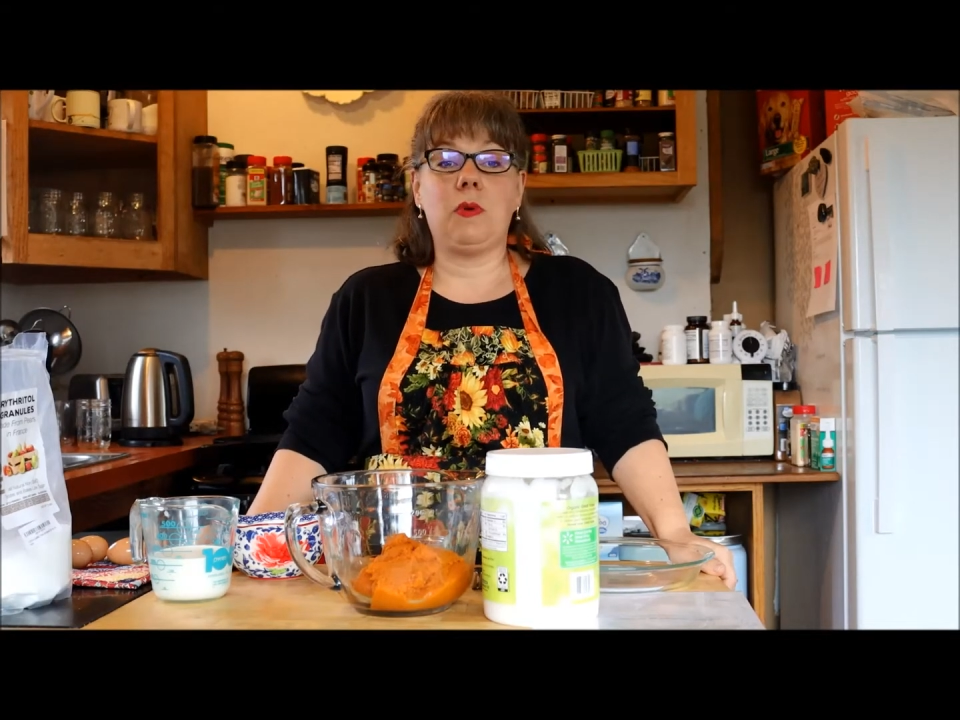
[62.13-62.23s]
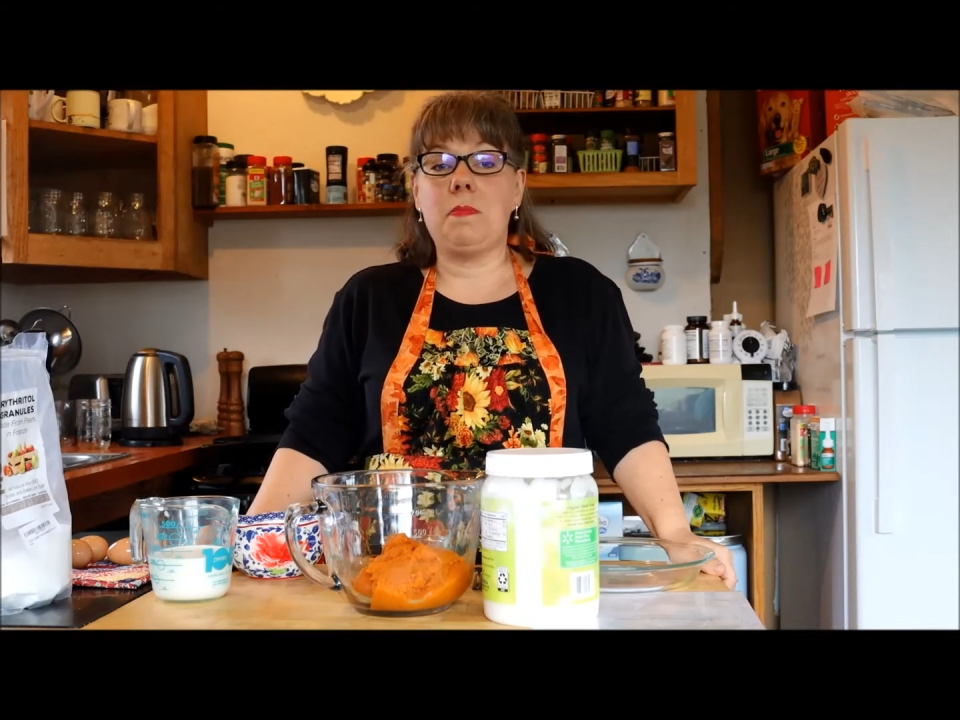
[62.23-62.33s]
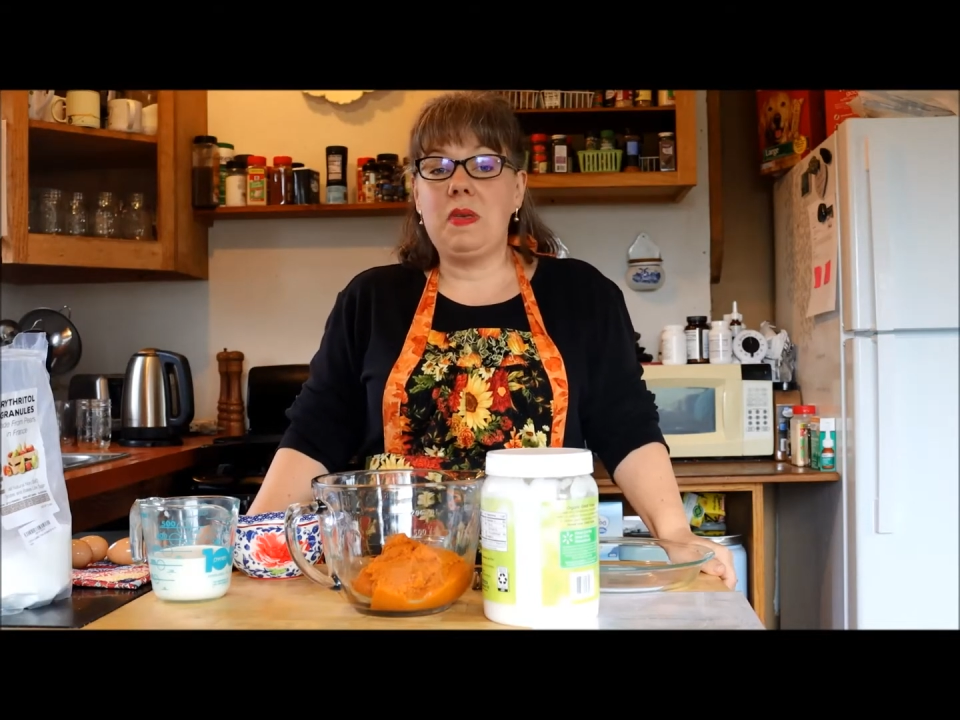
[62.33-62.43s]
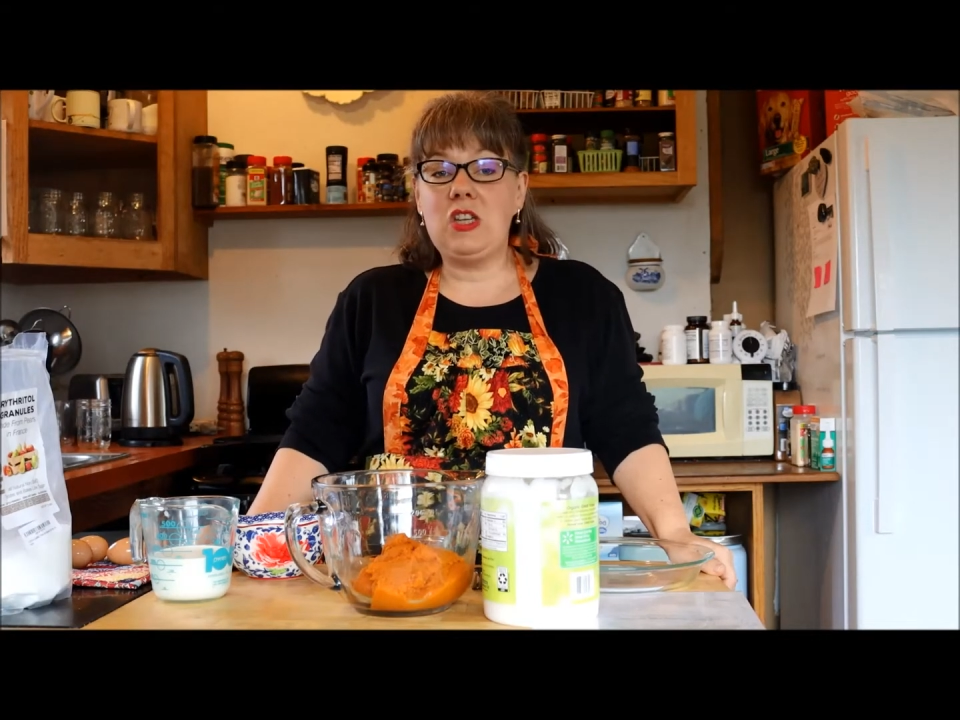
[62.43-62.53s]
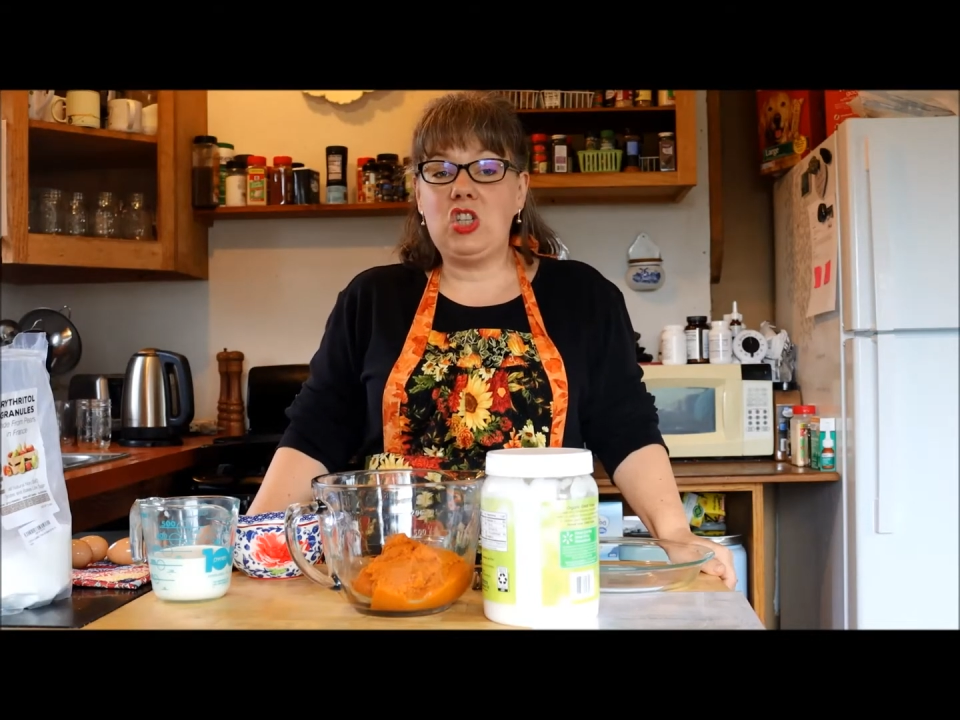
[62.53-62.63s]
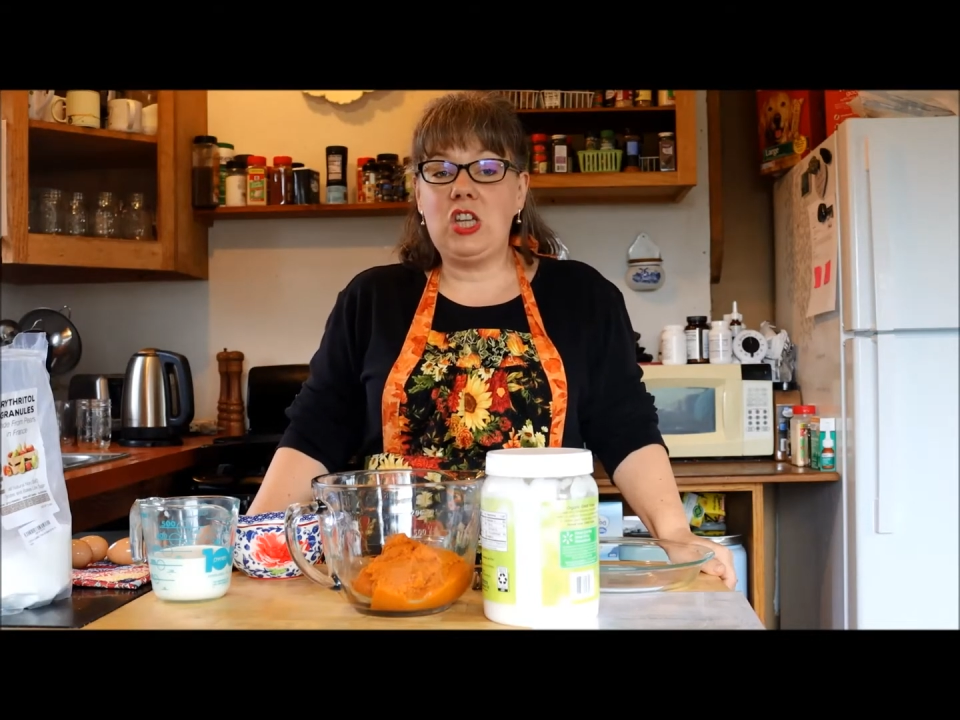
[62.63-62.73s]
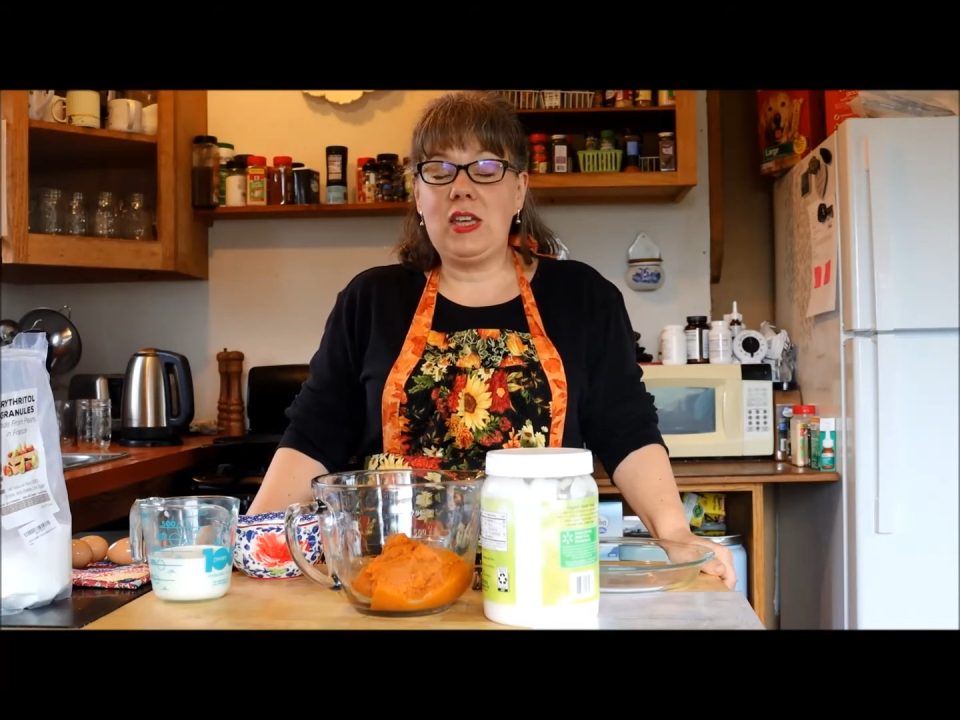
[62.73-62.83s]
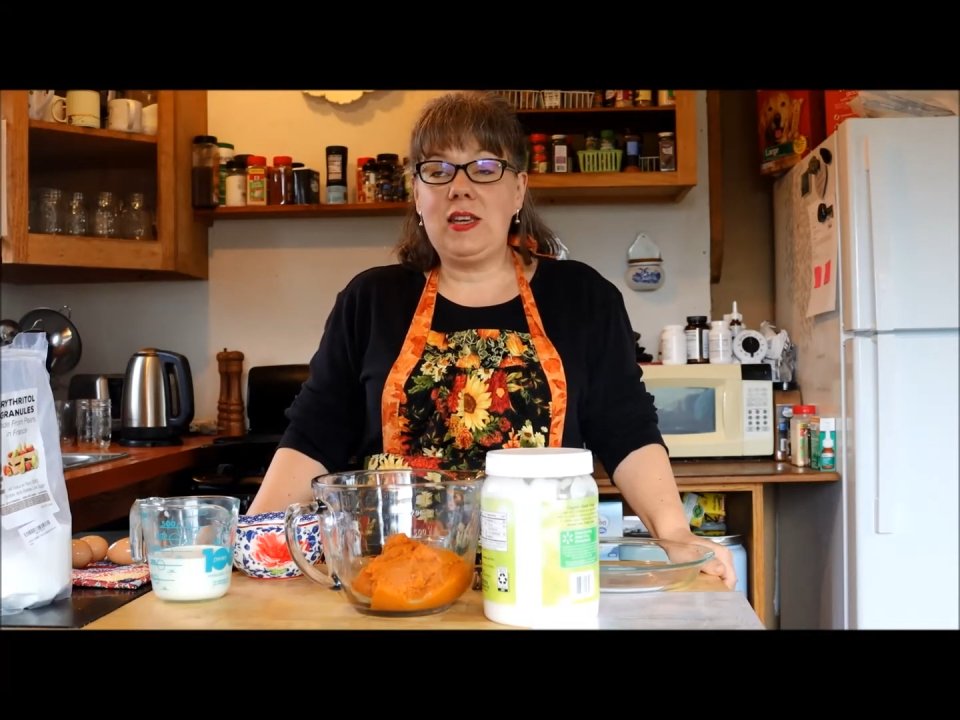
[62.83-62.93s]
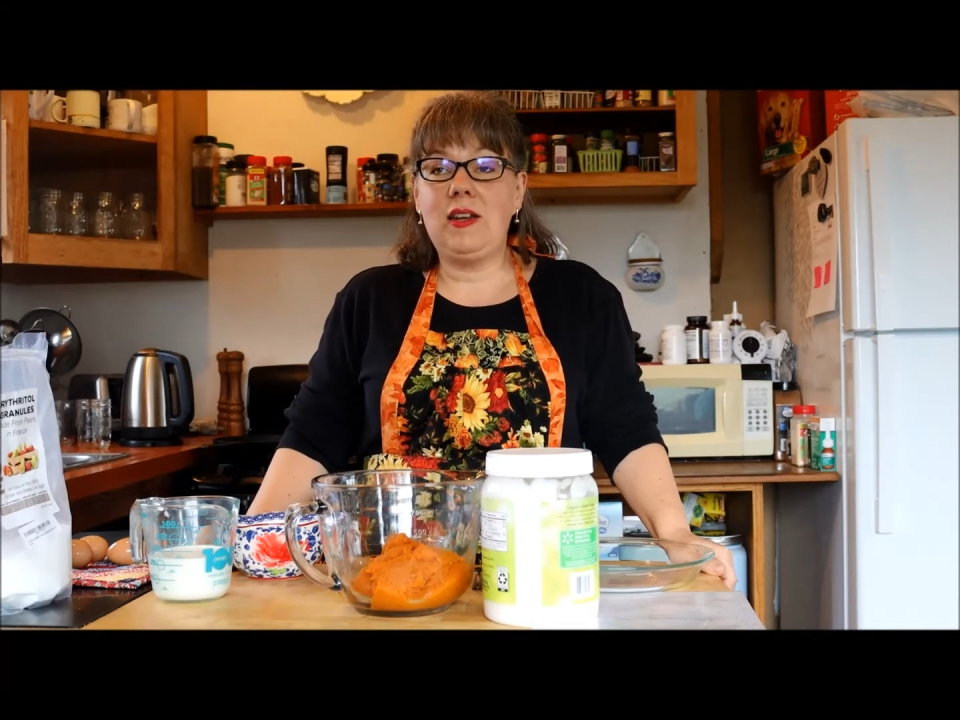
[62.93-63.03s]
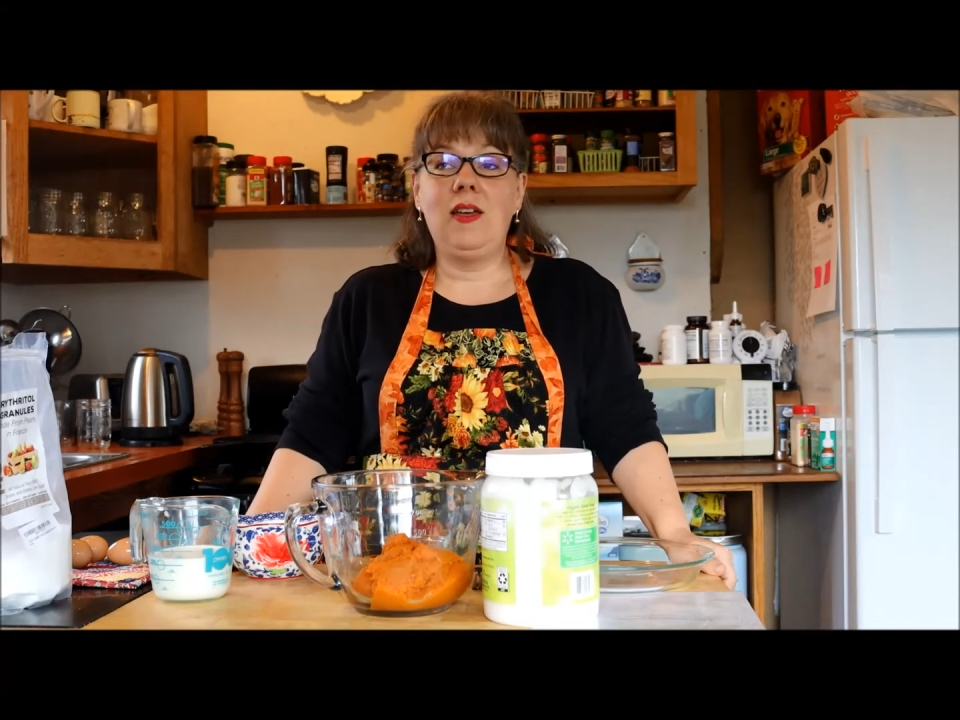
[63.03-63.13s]

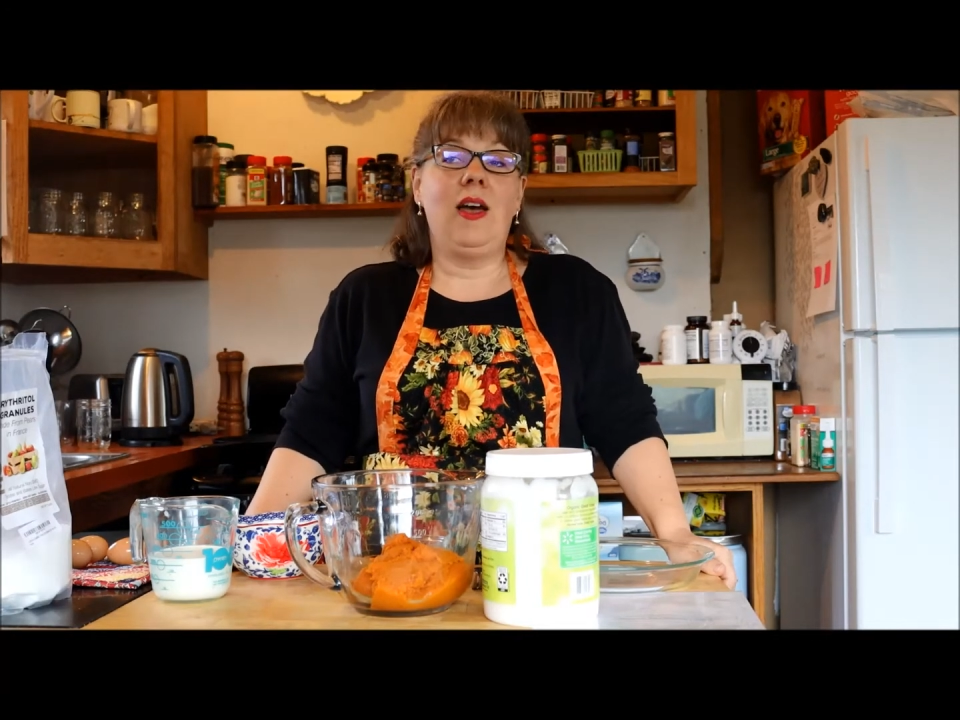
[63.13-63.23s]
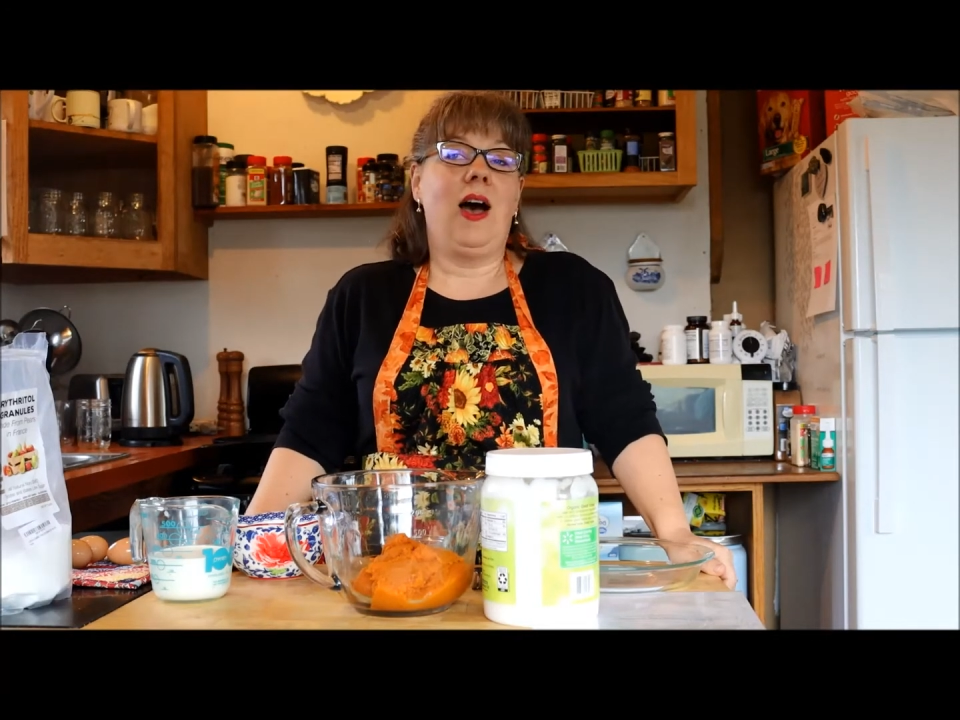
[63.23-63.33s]
remission.